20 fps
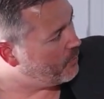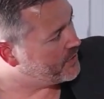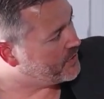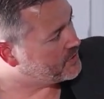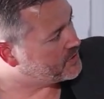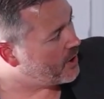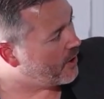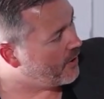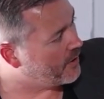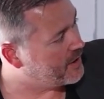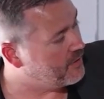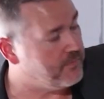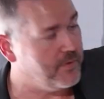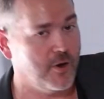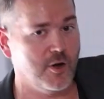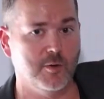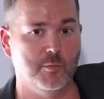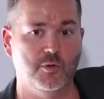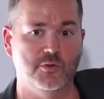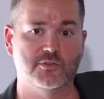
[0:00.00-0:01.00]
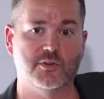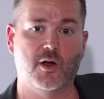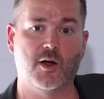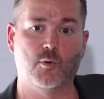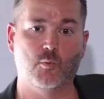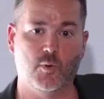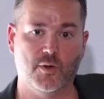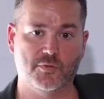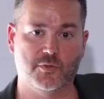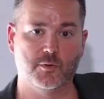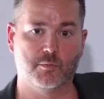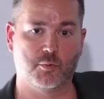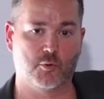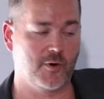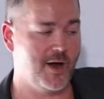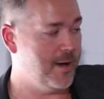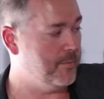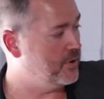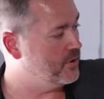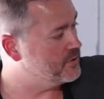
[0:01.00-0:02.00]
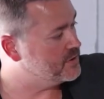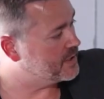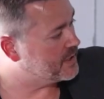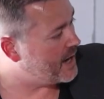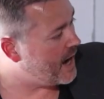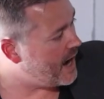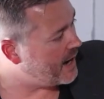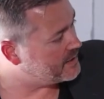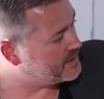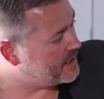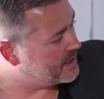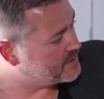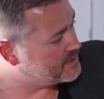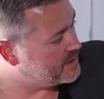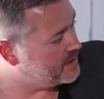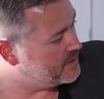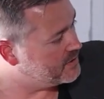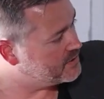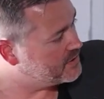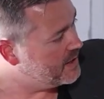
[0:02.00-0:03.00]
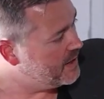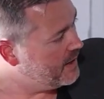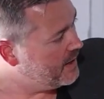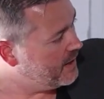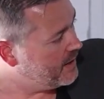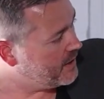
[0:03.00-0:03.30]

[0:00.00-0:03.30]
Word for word: what the target variables are, what their parameters and context is.